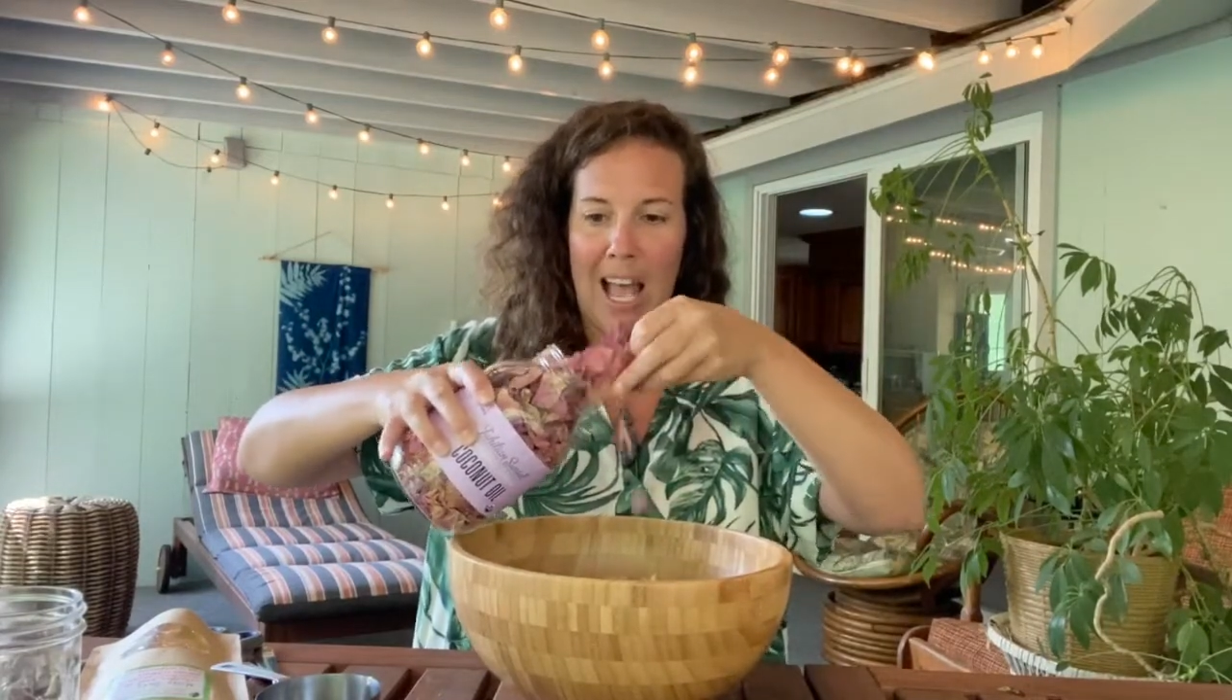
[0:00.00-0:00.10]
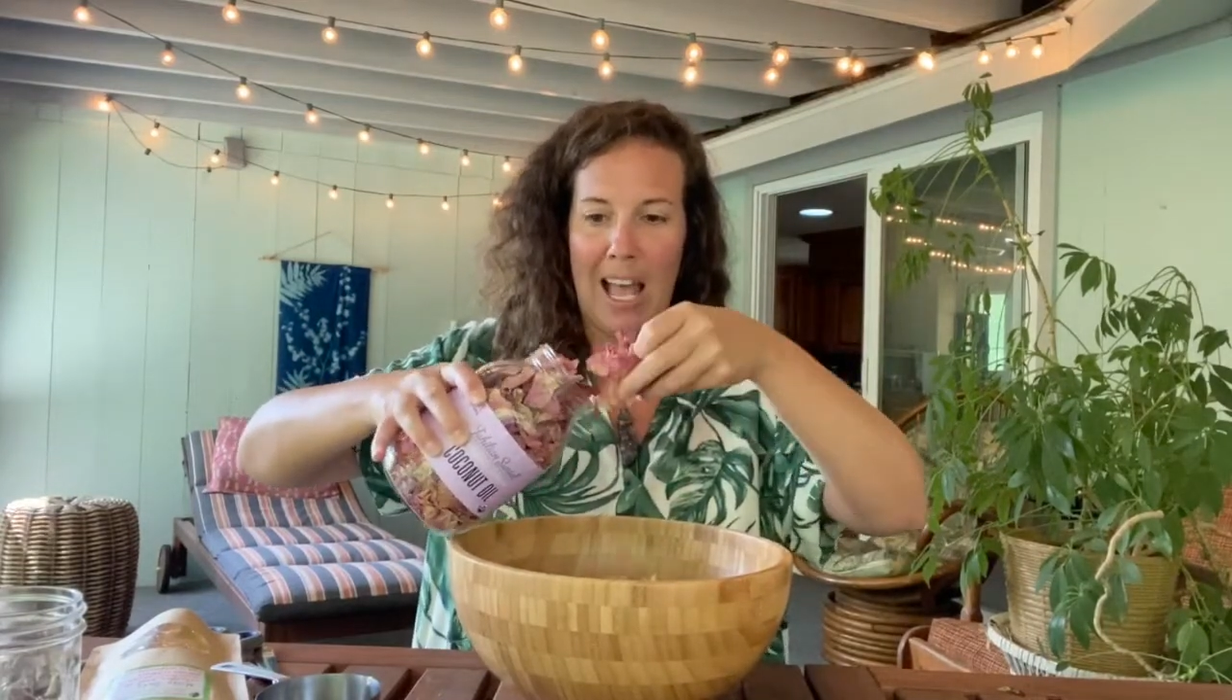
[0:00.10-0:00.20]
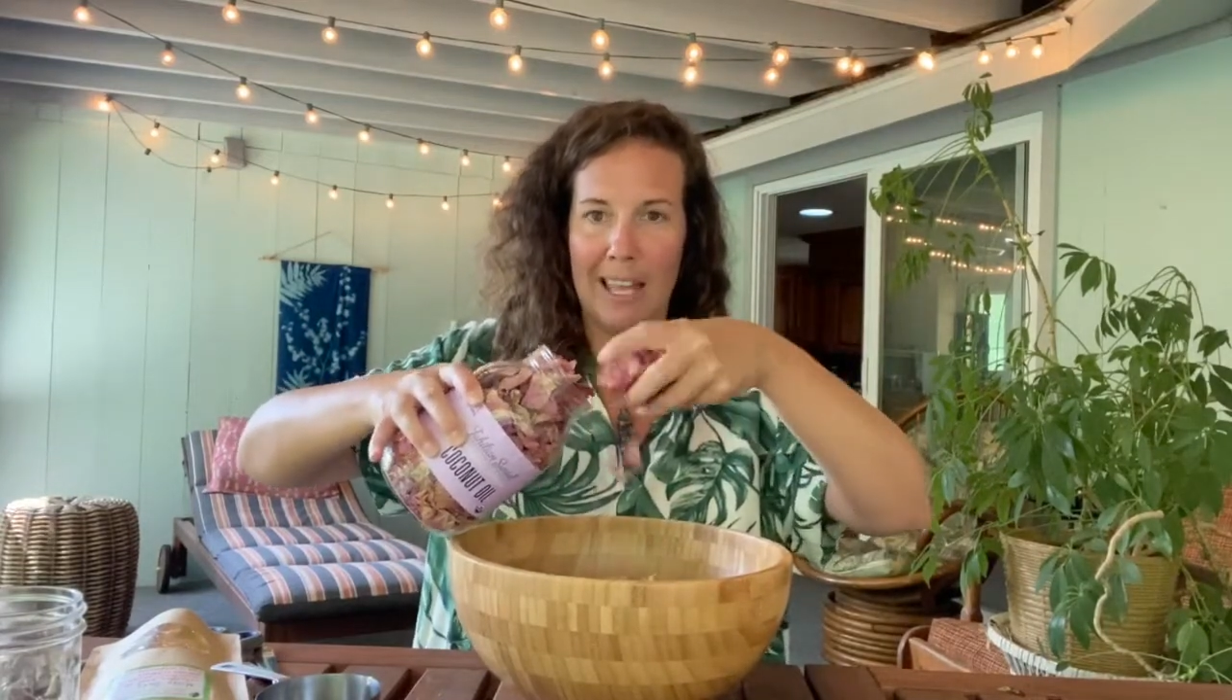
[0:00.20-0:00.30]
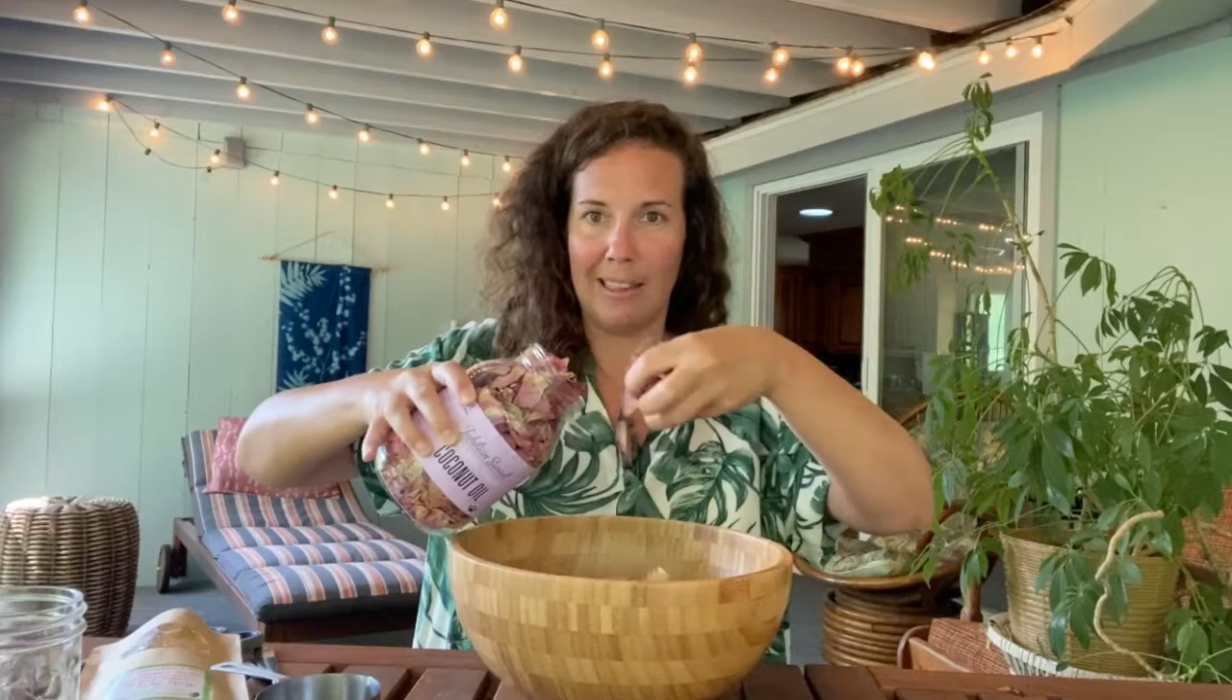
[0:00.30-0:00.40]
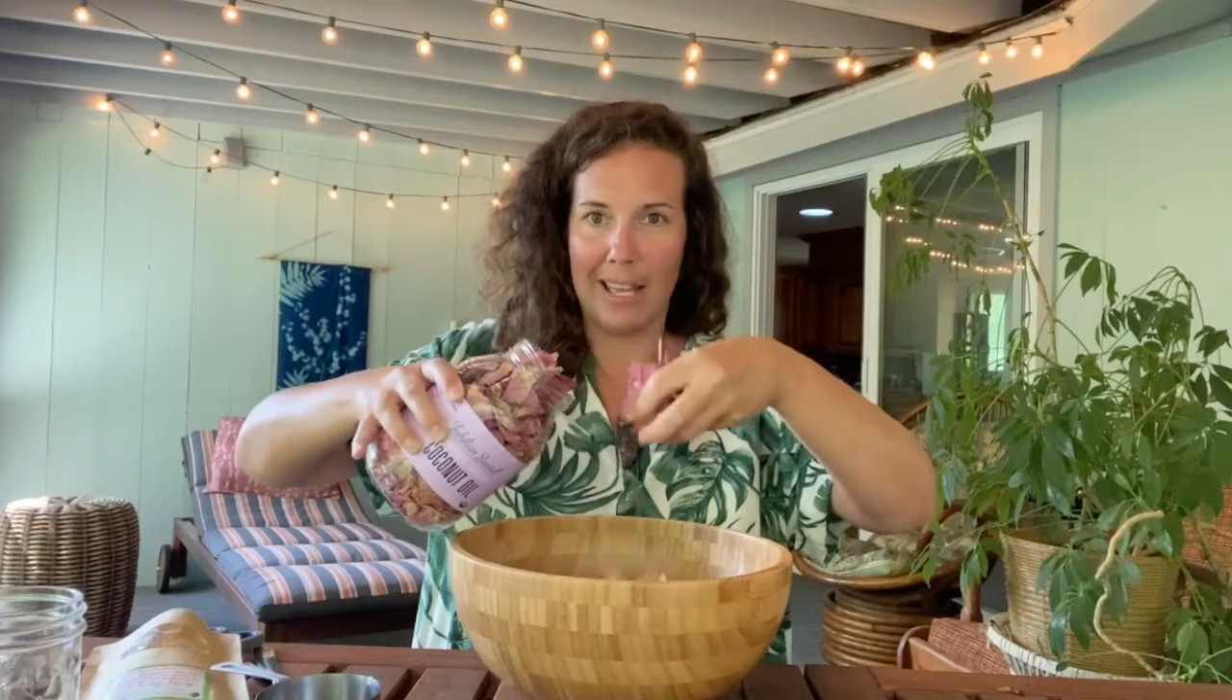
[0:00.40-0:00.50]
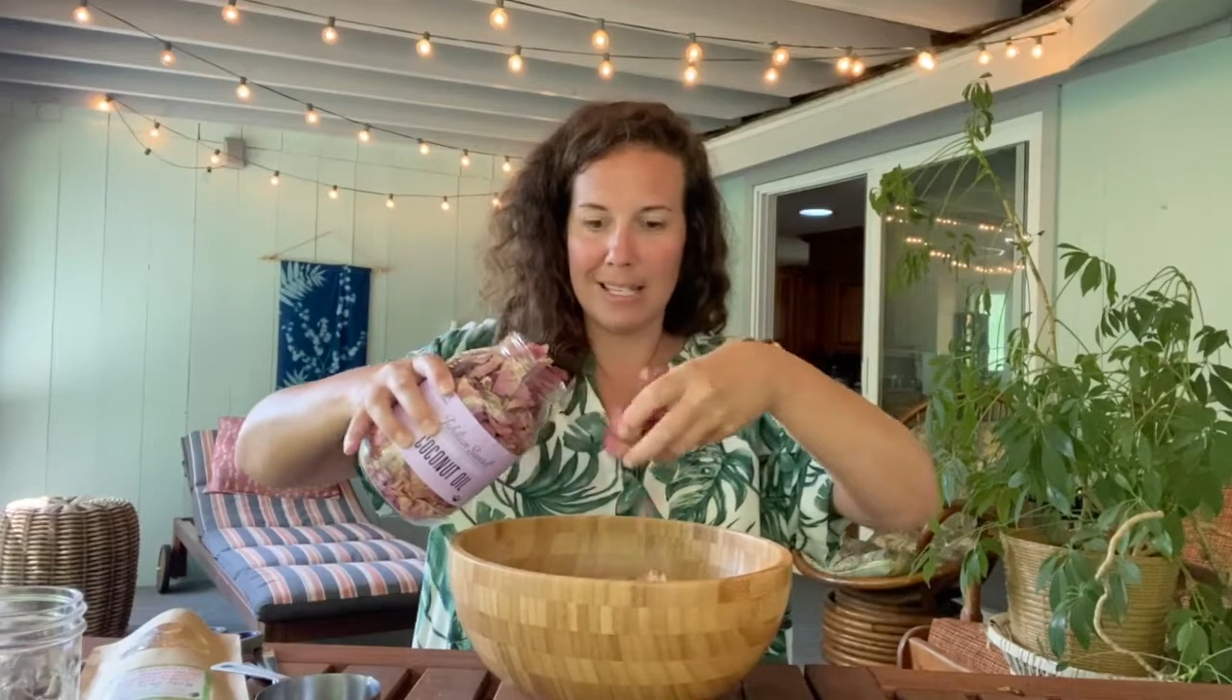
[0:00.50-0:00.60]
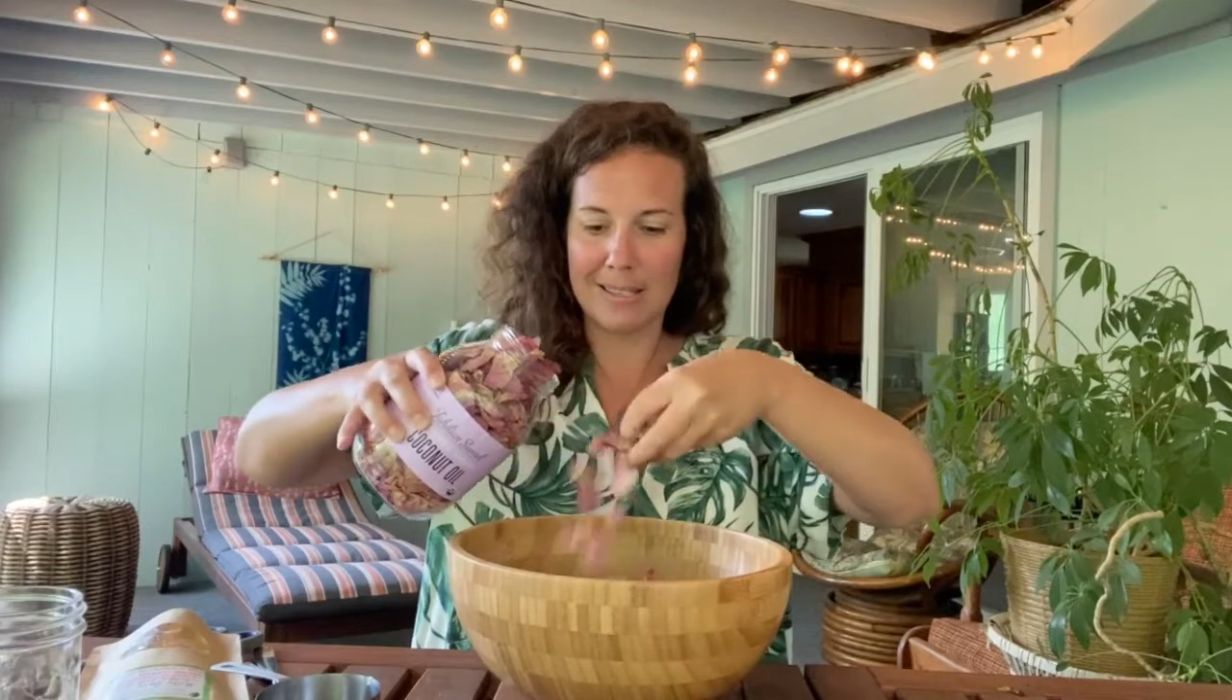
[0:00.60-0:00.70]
add like